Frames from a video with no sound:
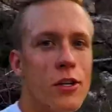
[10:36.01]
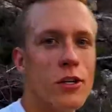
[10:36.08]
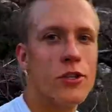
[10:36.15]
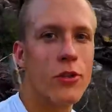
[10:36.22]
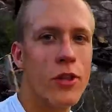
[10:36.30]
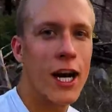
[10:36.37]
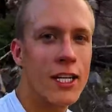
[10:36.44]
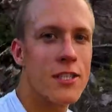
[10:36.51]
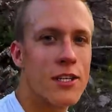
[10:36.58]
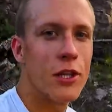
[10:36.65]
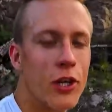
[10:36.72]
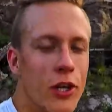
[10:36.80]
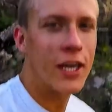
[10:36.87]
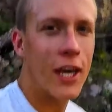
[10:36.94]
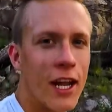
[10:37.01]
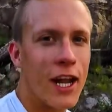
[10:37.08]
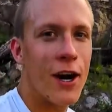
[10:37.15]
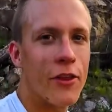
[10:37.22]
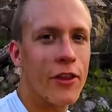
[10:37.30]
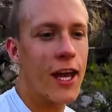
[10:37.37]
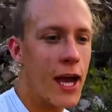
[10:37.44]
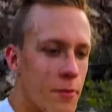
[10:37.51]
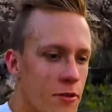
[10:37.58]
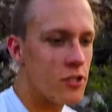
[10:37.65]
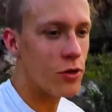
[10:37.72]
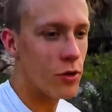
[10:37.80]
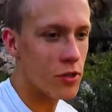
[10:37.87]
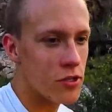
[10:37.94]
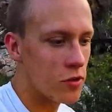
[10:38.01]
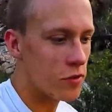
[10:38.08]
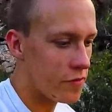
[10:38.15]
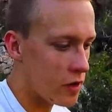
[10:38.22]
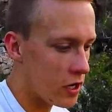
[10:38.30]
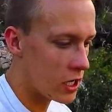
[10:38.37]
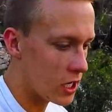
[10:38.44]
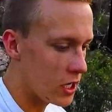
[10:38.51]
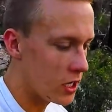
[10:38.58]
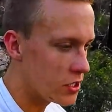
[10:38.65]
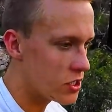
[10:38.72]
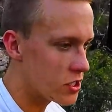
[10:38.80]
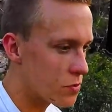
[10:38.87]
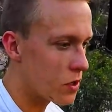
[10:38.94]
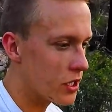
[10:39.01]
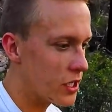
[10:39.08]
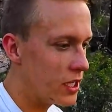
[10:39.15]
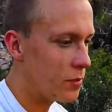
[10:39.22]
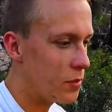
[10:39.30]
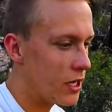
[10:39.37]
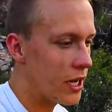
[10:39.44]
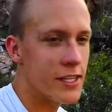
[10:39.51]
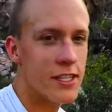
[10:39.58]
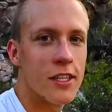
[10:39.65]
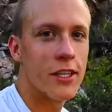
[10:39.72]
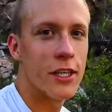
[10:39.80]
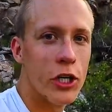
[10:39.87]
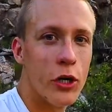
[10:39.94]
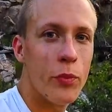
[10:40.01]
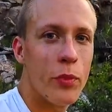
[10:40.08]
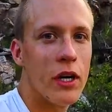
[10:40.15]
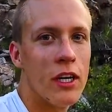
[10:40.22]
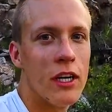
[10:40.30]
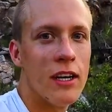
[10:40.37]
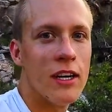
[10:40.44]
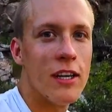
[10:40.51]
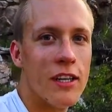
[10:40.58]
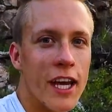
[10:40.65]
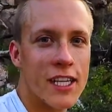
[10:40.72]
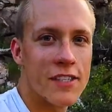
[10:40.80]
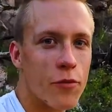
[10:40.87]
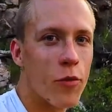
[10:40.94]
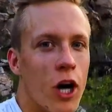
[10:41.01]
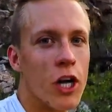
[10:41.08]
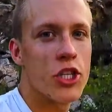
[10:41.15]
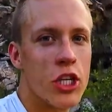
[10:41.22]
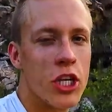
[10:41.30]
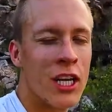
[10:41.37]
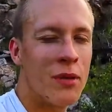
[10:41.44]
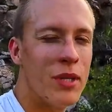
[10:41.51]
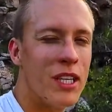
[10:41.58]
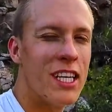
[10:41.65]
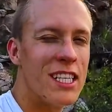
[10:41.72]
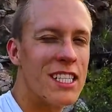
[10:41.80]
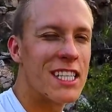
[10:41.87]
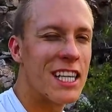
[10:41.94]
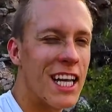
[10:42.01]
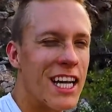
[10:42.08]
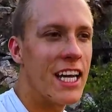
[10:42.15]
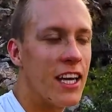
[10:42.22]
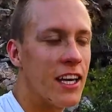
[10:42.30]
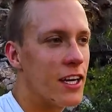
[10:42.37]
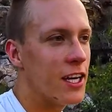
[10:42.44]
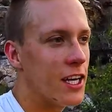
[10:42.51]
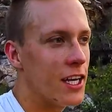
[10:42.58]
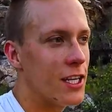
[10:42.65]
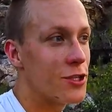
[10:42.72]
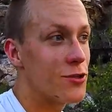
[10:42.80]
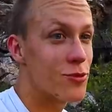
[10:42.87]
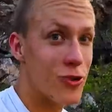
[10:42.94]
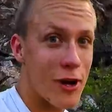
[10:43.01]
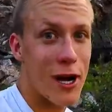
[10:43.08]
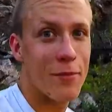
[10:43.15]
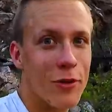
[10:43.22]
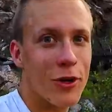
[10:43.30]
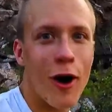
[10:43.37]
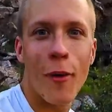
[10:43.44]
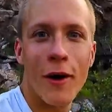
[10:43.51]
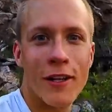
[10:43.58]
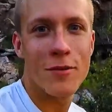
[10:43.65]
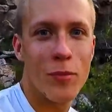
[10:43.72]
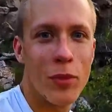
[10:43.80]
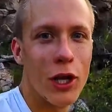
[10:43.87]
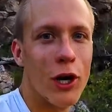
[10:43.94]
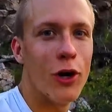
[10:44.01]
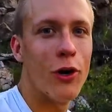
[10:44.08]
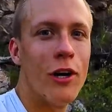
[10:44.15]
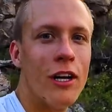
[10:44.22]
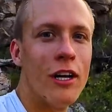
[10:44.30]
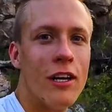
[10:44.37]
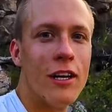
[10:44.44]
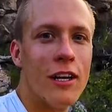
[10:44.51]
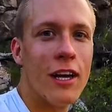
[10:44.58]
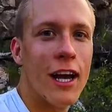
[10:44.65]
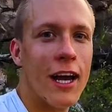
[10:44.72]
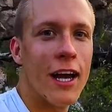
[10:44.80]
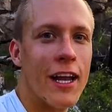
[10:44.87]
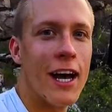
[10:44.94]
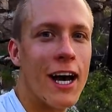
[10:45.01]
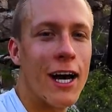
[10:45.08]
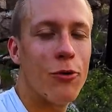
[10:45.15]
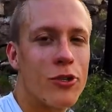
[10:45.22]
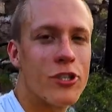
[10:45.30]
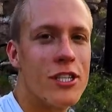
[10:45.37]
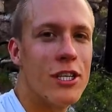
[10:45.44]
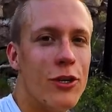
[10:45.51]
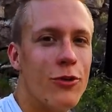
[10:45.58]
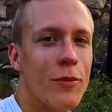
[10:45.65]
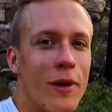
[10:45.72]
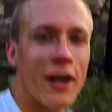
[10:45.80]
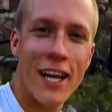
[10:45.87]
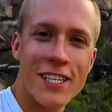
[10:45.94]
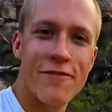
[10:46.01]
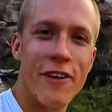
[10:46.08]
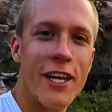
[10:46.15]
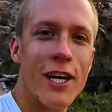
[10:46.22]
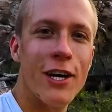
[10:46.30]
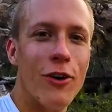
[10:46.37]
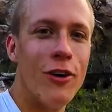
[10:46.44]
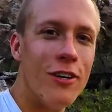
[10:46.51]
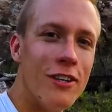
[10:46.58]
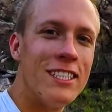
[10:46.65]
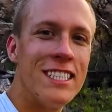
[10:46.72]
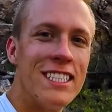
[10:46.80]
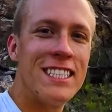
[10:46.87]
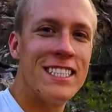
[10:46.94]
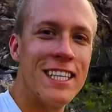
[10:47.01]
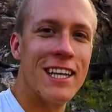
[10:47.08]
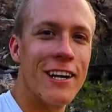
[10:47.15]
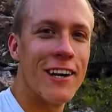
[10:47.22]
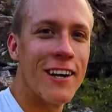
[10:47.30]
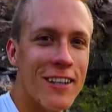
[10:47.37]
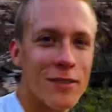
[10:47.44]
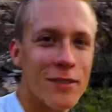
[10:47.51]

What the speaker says: So that's a look at how the cabin's doing so far. Just want to keep you guys in the loop. Thanks for watching. Please like and subscribe, comment below, and I will see you in my next video. See you later.